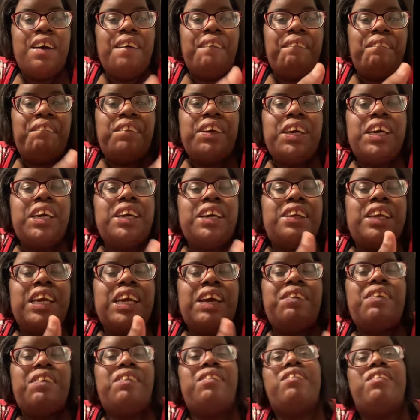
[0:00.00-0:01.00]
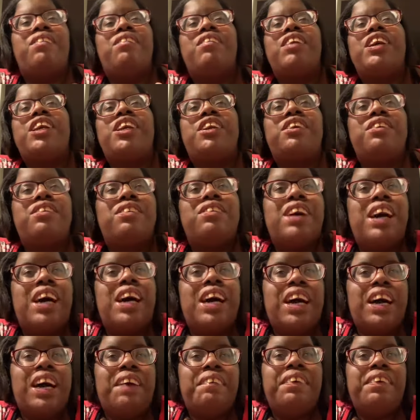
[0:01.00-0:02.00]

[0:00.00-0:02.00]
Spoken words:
Be thankful for what you have.